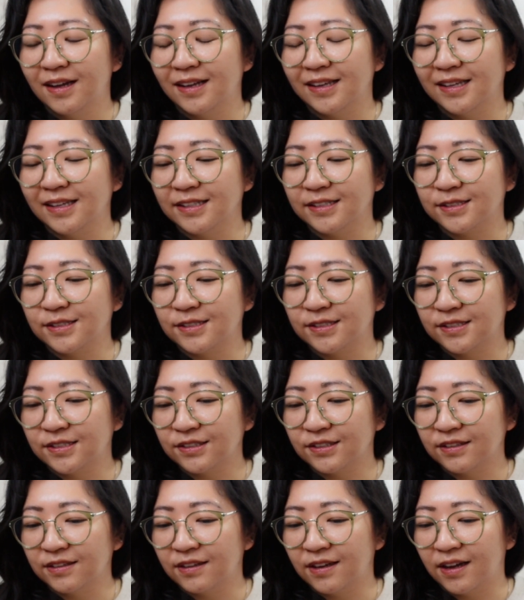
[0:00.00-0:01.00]

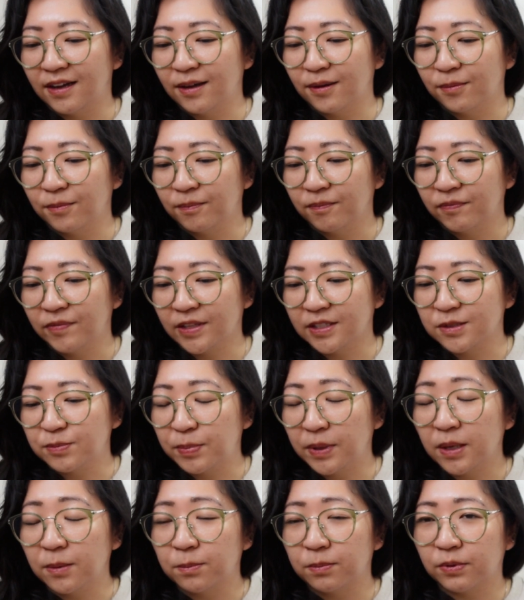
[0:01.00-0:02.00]
is, that's
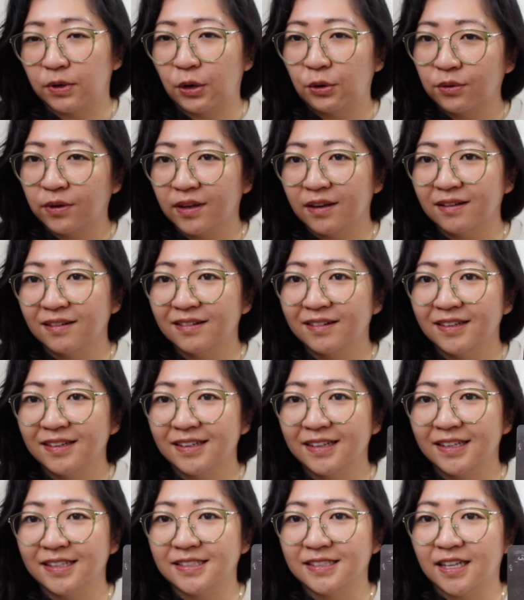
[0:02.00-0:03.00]
being broken,
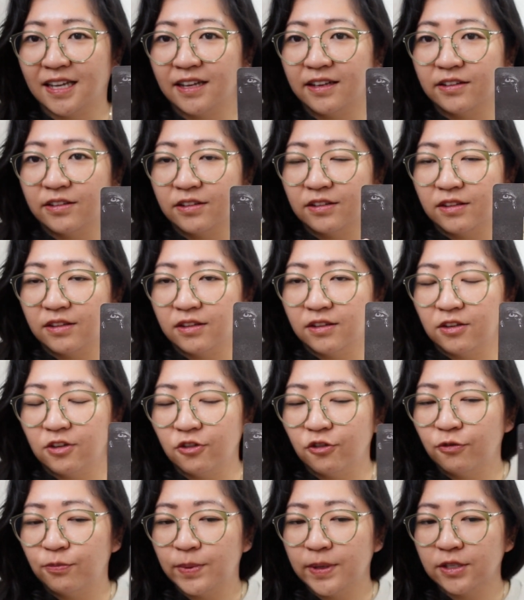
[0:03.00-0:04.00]
is that
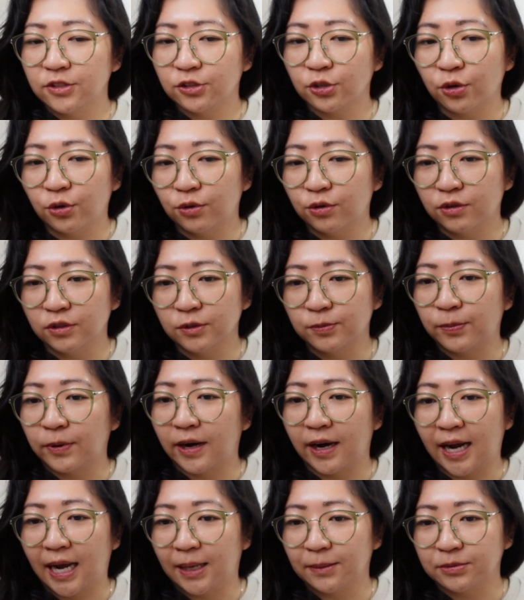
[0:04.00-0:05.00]
you've been told
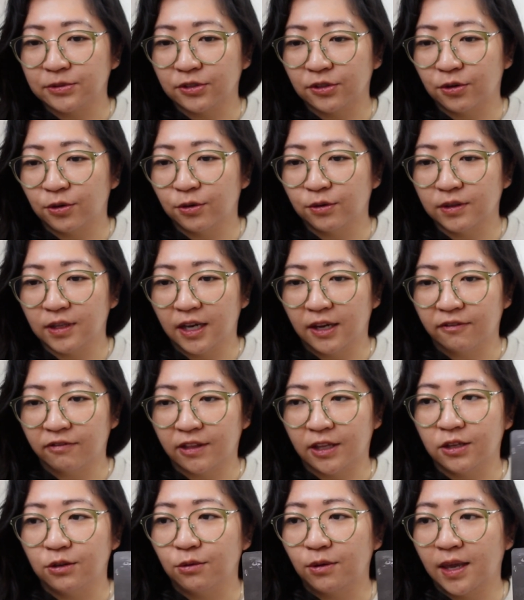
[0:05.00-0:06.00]
perhaps your whole life
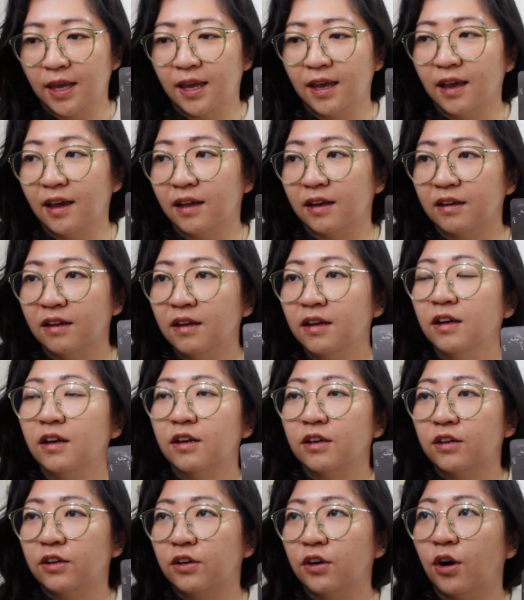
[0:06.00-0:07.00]
that you can't
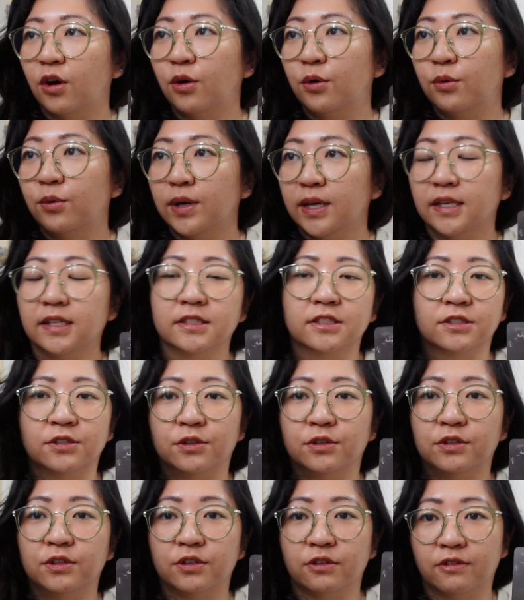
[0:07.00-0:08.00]
go in a
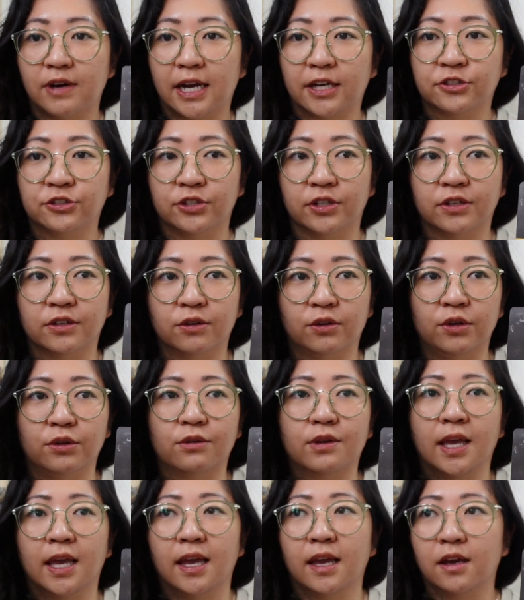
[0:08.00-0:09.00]
certain direction, or you
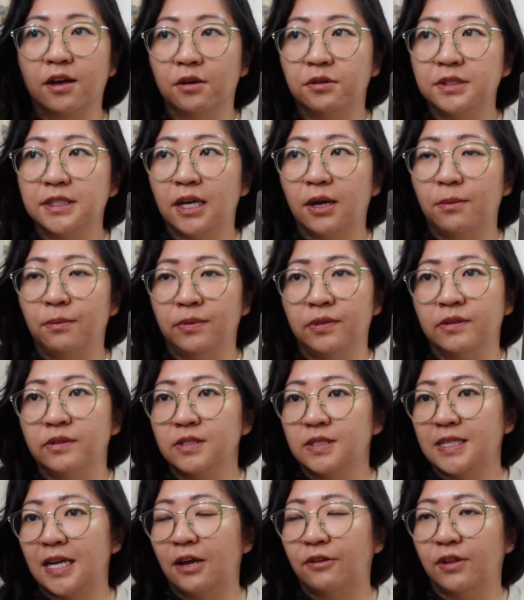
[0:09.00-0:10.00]
can't go down
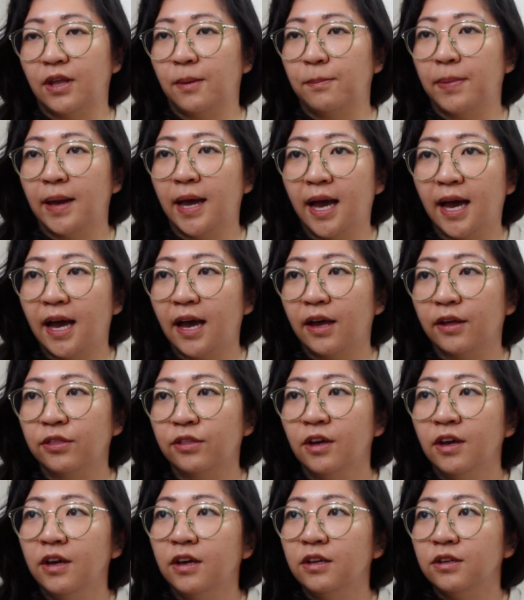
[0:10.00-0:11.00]
that path.
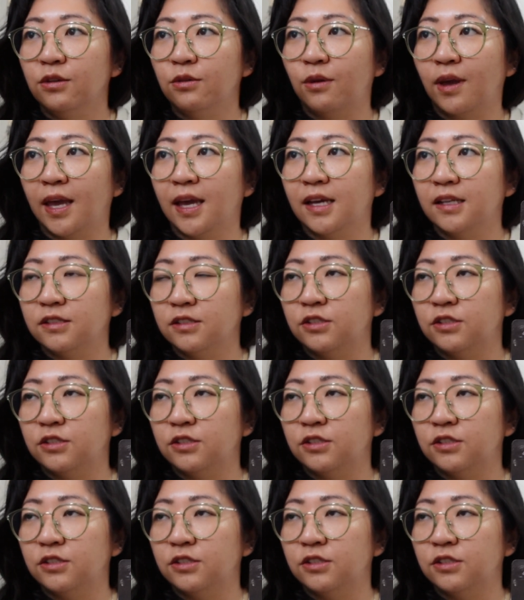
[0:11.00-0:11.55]
You can't